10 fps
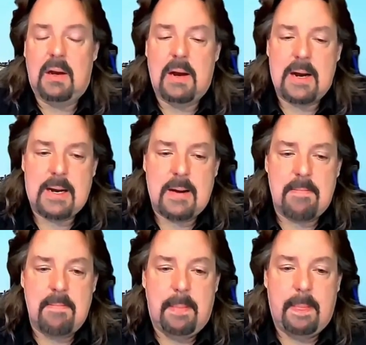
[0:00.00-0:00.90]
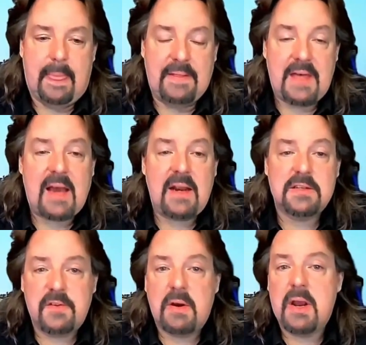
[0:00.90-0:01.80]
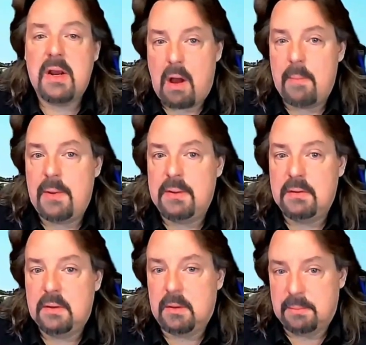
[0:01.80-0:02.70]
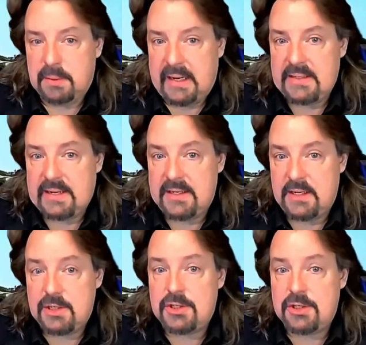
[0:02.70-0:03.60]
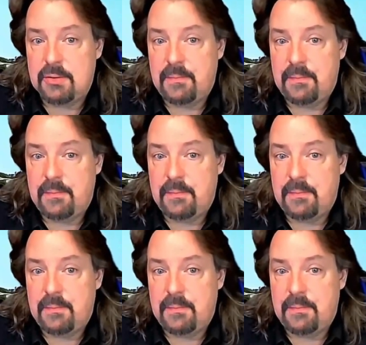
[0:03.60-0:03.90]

Um, and that is a very common complaint and issue